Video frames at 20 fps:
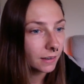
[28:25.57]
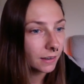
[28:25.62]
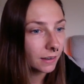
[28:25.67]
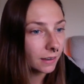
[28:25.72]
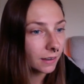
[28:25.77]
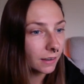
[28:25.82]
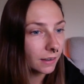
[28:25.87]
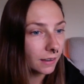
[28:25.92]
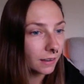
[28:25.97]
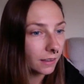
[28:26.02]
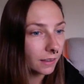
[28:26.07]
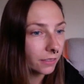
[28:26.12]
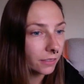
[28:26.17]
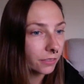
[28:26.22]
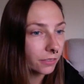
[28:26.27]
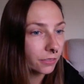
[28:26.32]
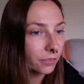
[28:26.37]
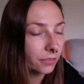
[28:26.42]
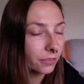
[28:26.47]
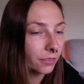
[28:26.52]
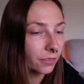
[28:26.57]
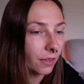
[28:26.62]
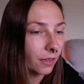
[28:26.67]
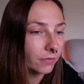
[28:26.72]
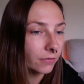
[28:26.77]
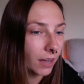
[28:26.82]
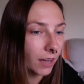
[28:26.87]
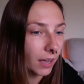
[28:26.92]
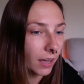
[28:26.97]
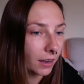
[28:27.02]
Uh,
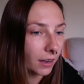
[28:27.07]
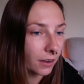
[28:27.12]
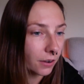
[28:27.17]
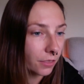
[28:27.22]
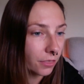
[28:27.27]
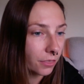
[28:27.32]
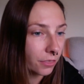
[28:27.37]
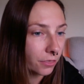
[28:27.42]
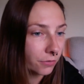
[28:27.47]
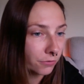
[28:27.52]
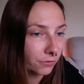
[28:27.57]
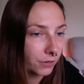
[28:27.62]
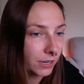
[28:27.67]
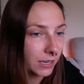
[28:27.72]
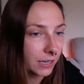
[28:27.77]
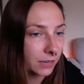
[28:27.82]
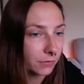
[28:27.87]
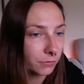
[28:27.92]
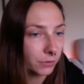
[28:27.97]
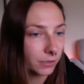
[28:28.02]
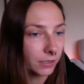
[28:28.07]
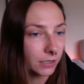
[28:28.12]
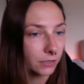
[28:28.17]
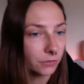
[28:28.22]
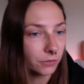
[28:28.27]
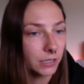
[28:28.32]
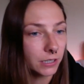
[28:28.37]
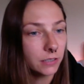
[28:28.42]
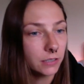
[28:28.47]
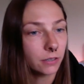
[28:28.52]
Yvonne, three. Really
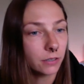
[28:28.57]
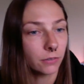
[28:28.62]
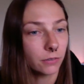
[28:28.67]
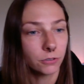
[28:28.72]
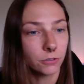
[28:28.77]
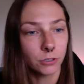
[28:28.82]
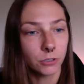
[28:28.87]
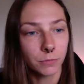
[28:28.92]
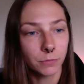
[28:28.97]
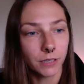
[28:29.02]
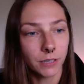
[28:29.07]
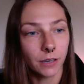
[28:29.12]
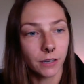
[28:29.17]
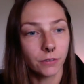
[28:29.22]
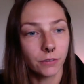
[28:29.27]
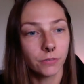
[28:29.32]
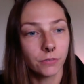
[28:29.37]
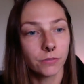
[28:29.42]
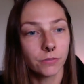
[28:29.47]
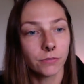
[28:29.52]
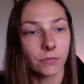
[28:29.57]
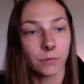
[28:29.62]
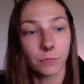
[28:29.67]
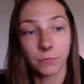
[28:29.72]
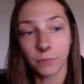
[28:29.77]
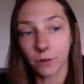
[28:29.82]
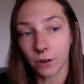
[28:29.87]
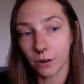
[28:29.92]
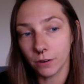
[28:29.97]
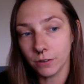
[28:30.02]
green tone jumped out
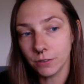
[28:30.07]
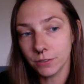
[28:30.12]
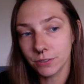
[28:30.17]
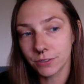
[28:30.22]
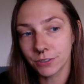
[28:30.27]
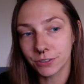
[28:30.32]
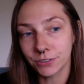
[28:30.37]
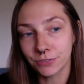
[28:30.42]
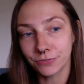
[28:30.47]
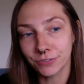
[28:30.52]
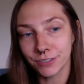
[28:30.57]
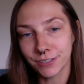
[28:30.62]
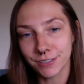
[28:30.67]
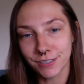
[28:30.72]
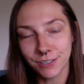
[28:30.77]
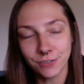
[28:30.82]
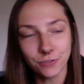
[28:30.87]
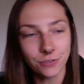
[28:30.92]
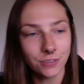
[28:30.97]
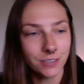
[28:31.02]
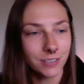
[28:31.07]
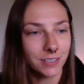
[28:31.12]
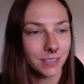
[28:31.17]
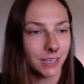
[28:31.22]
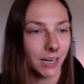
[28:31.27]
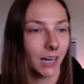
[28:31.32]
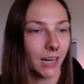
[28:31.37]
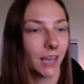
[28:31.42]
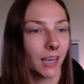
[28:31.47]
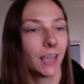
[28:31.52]
from card surface.
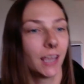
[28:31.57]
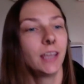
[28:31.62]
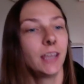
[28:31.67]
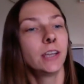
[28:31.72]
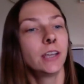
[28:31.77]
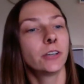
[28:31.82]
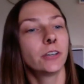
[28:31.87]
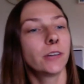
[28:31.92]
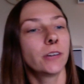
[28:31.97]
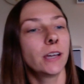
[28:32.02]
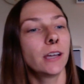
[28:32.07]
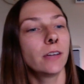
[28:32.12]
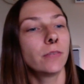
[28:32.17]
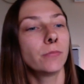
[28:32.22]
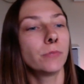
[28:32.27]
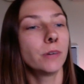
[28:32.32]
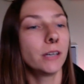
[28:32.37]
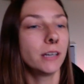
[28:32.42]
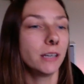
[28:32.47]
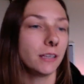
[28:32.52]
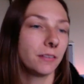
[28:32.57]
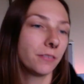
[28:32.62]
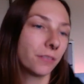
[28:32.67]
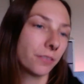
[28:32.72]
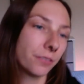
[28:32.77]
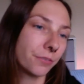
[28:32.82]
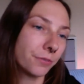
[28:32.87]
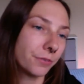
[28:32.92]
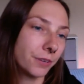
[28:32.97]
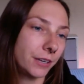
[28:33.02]
Interesting. Greg, one and
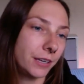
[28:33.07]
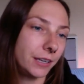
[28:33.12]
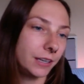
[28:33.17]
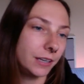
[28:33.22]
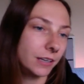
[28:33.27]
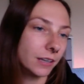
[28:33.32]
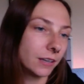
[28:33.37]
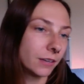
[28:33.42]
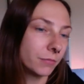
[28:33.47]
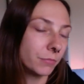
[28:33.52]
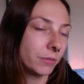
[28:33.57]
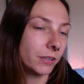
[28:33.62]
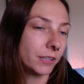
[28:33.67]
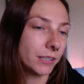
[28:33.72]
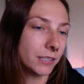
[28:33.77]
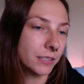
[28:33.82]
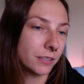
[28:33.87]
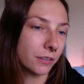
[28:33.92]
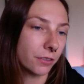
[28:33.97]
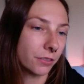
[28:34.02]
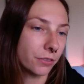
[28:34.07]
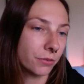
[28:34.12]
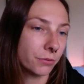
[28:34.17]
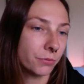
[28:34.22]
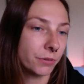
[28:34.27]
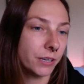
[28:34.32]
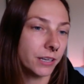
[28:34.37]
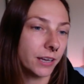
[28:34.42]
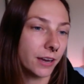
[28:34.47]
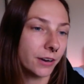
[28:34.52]
three. Melissa,
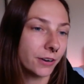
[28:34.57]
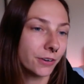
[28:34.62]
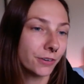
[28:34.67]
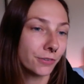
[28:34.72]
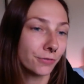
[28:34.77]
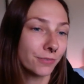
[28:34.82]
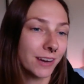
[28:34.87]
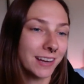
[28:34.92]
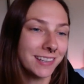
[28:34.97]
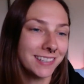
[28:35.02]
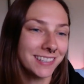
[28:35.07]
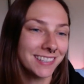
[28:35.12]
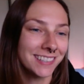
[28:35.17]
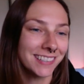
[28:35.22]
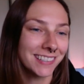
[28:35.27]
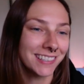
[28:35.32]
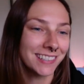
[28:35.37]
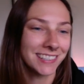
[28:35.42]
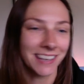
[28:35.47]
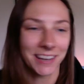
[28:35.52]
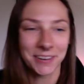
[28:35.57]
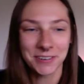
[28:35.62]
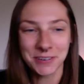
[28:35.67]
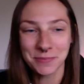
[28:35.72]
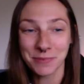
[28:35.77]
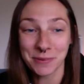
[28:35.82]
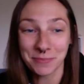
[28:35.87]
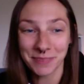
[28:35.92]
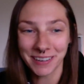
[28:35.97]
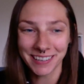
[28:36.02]
three. I heard a rain stick
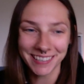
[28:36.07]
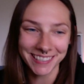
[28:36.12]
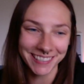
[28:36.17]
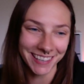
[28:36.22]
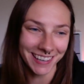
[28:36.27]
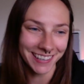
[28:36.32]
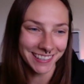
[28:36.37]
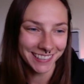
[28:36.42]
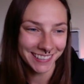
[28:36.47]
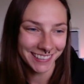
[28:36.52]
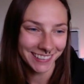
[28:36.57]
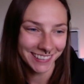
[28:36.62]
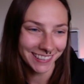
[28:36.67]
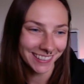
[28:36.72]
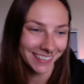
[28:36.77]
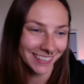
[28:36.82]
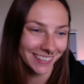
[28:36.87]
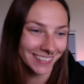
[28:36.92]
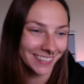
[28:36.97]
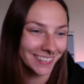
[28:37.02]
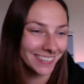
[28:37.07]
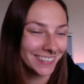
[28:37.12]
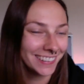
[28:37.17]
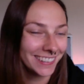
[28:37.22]
sound, but my son didn't.